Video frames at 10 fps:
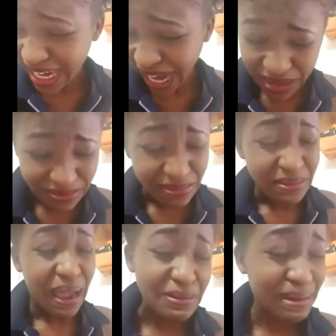
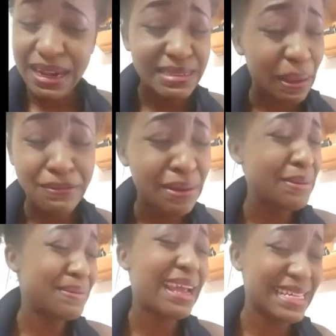I want some
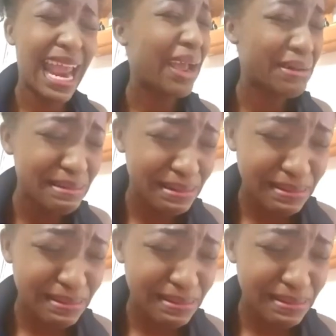food right now.